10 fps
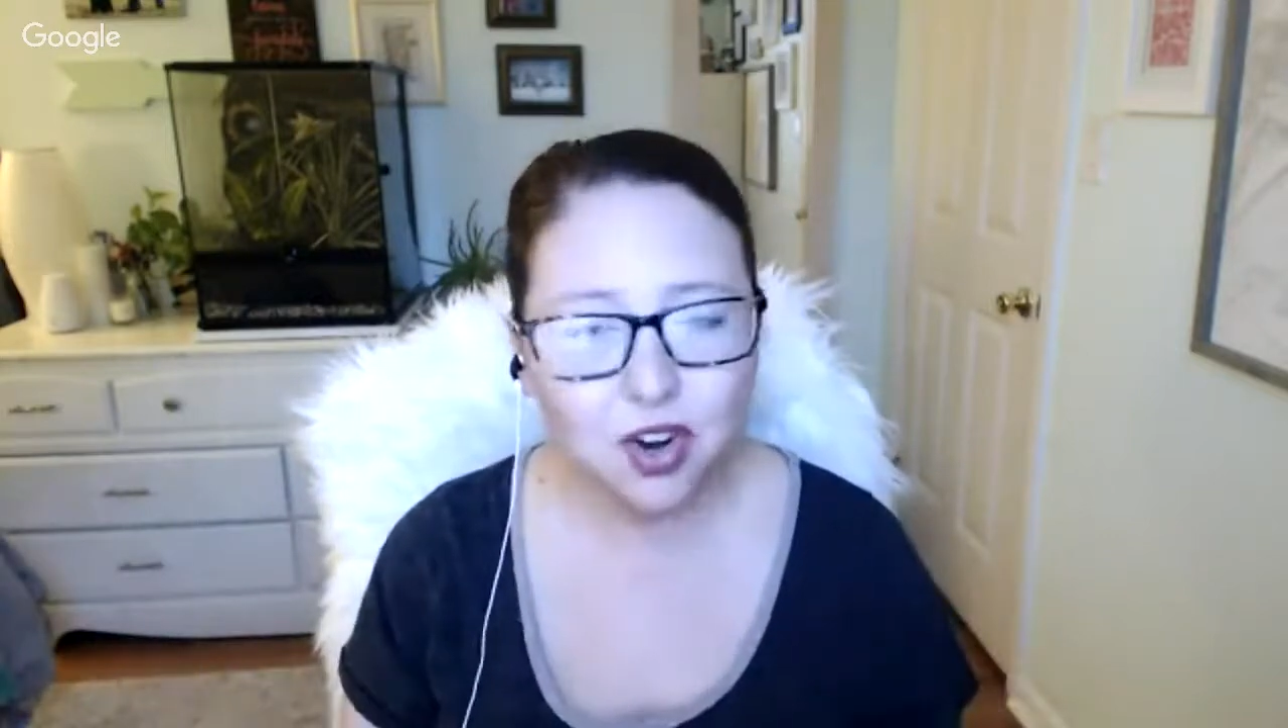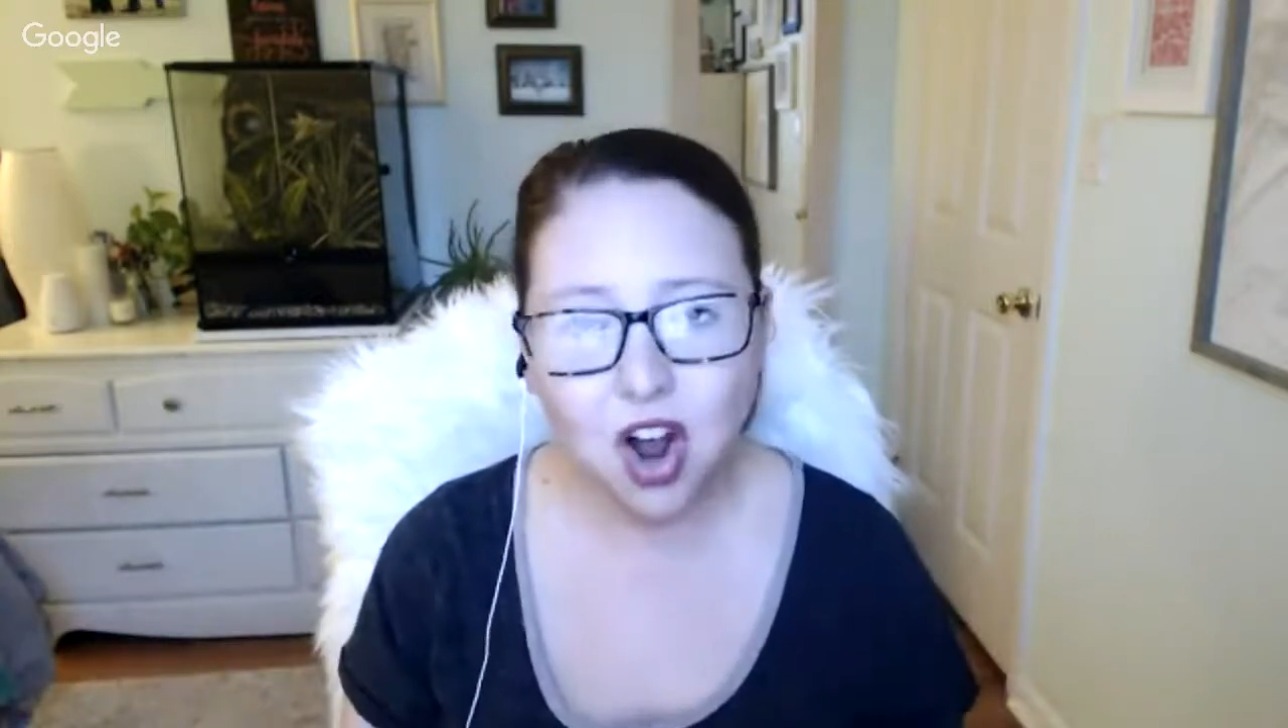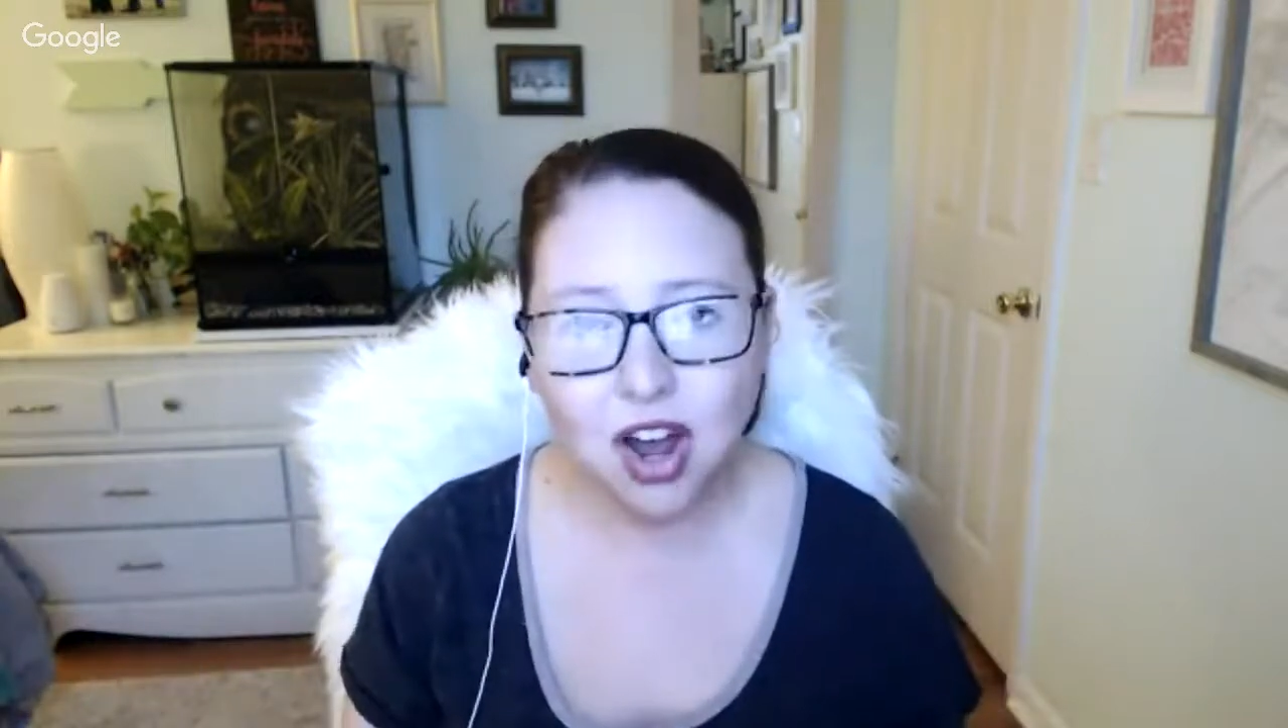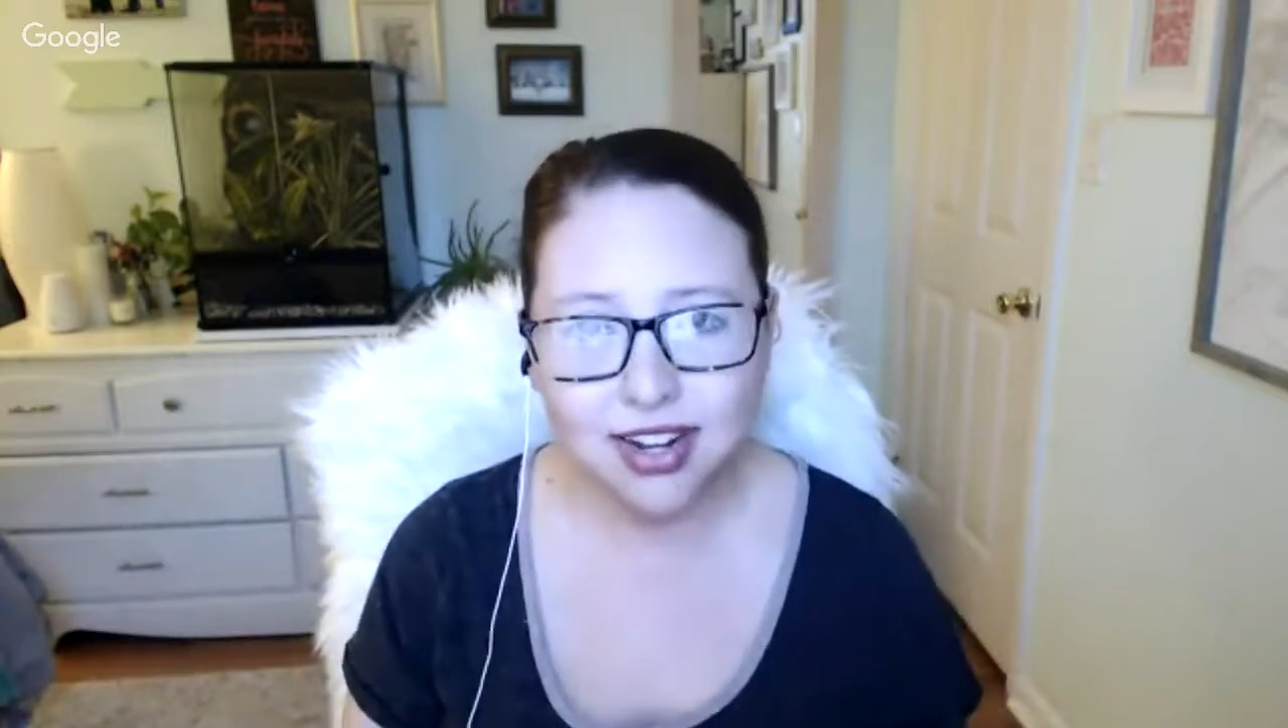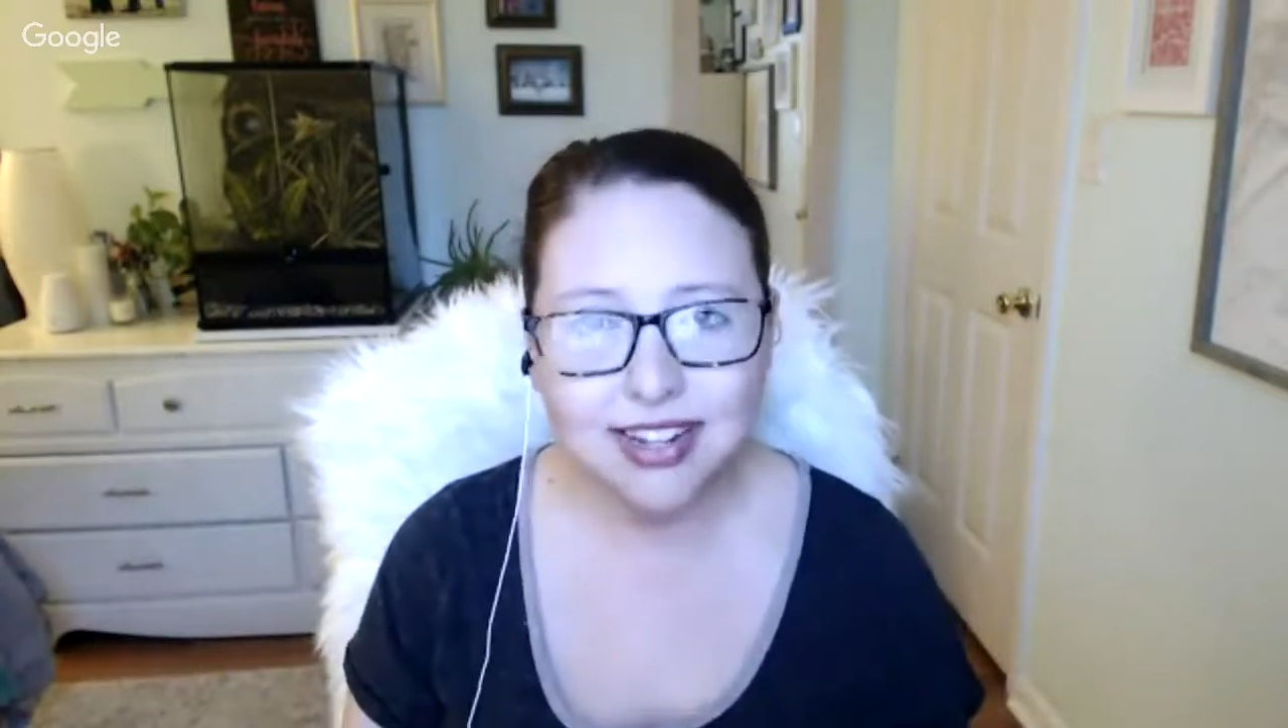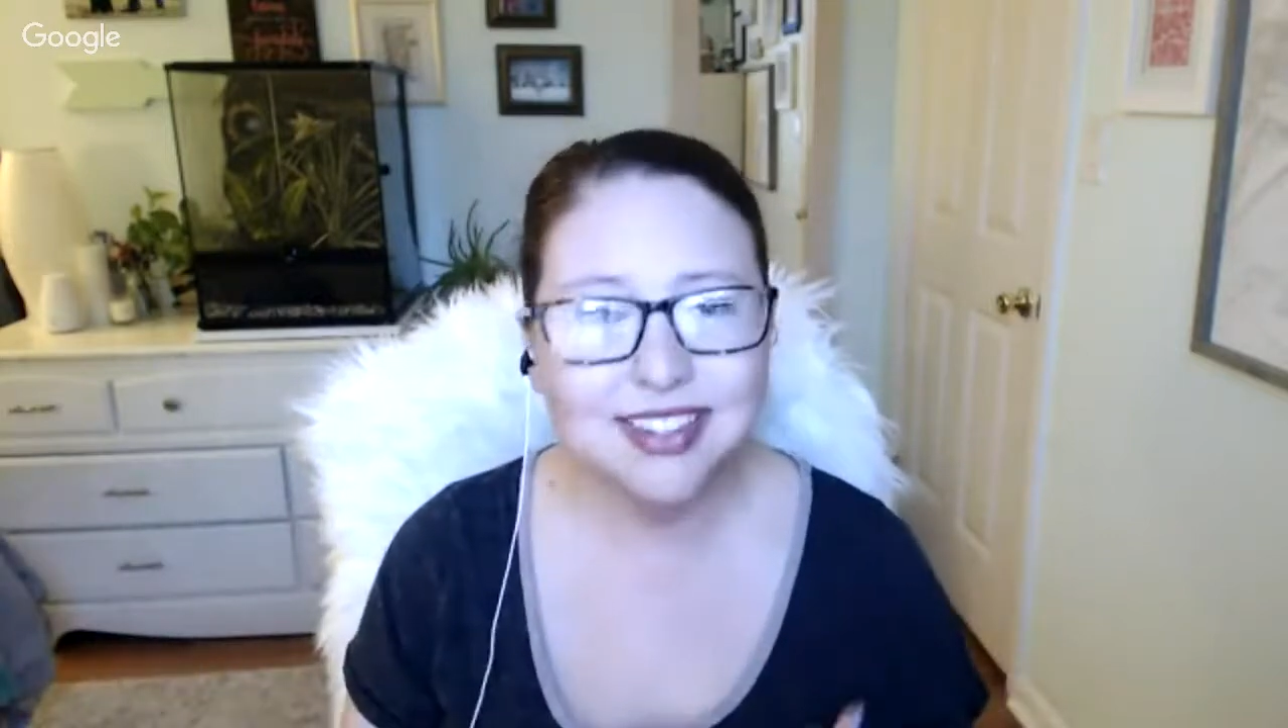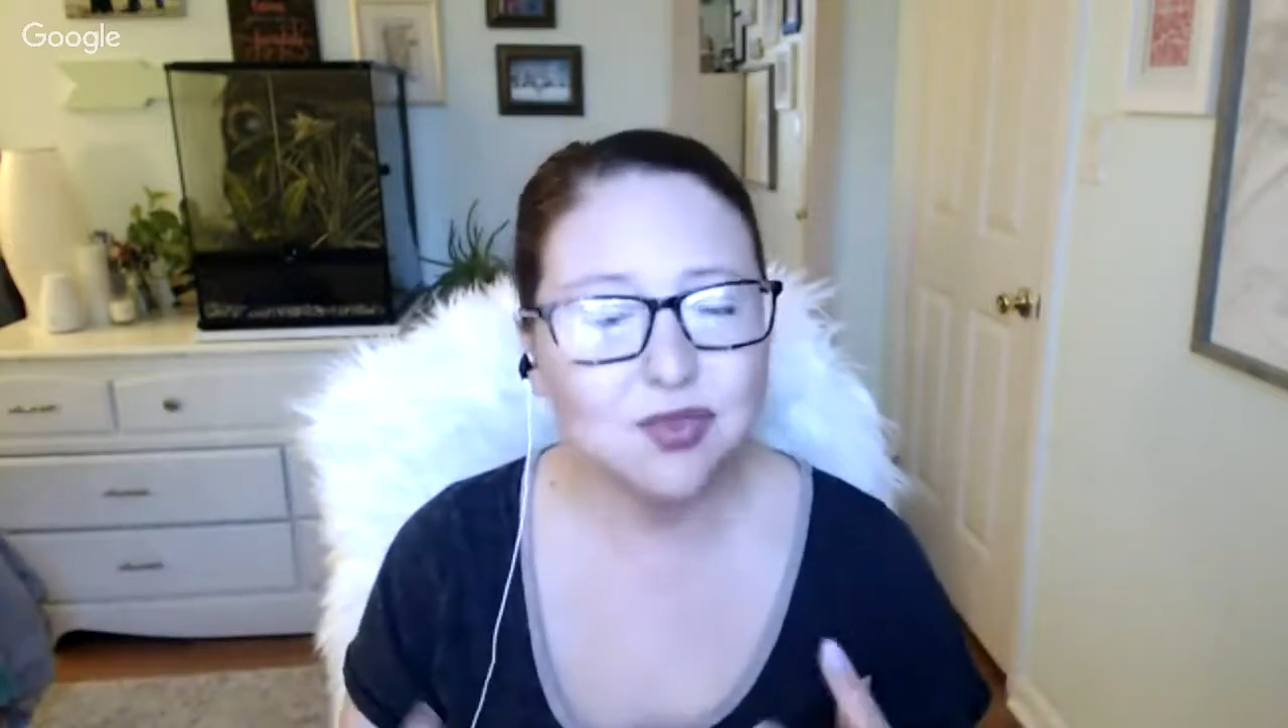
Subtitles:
your audience